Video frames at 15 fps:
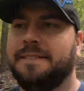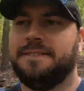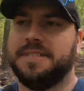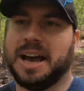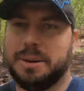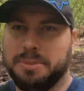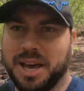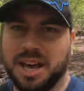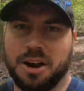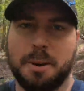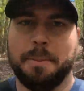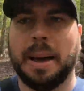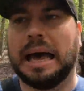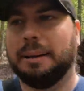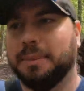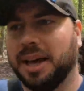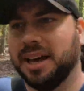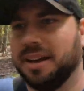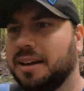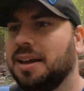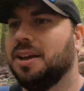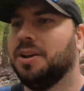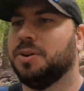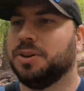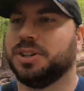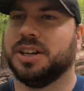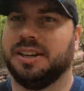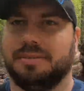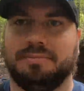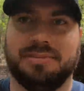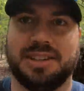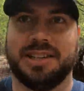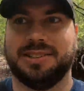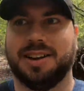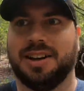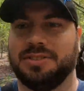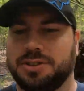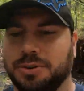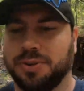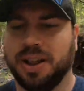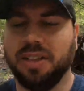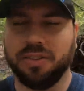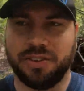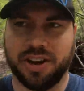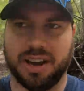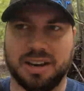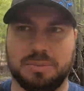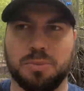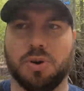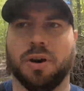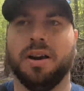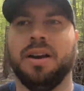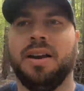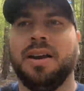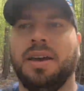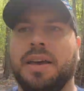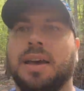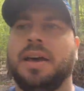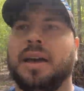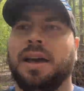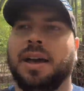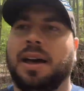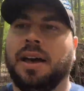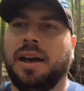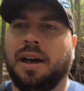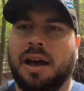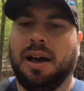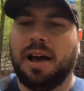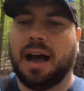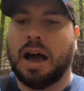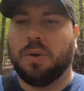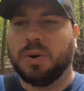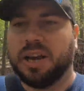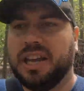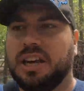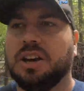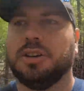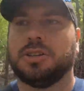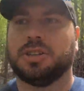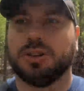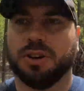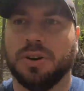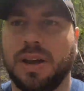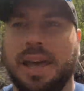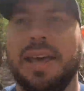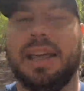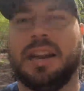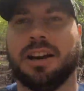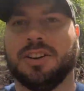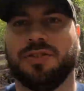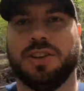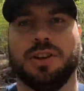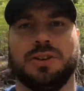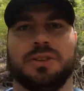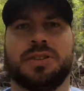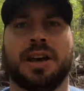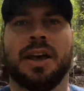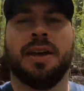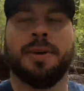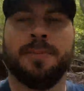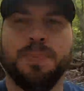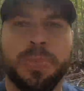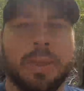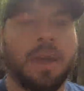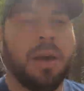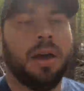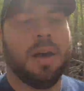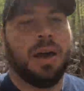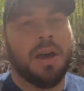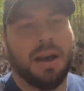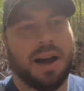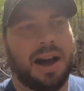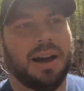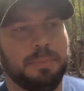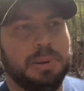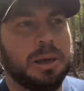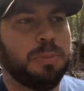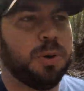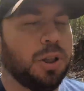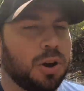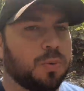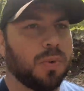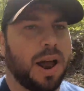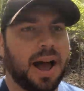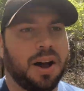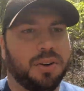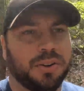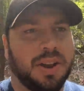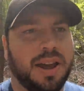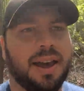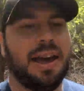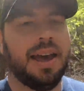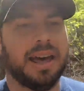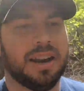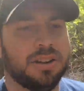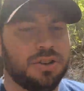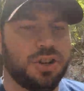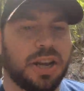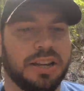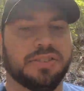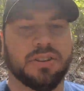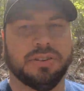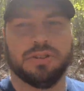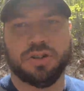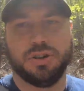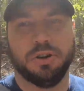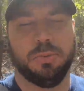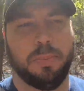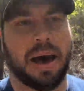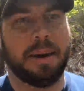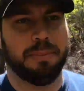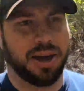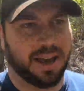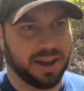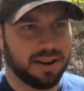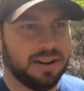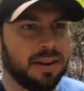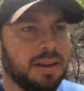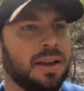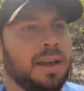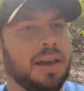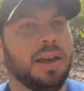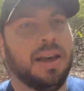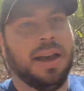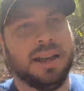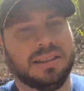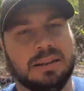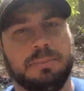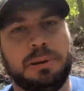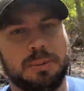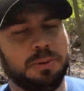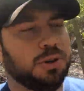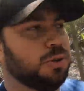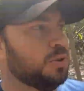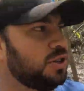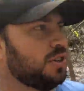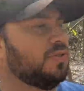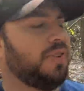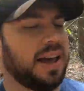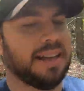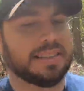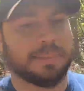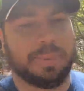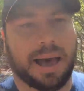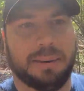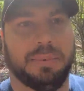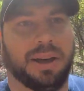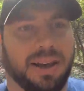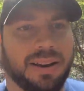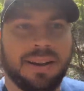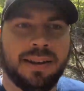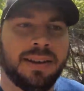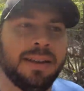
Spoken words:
Fat Man on Batman, which is not so relevant anymore, where he goes through and interviews people around and adjacent to Batman, and some people who are just fans of Batman.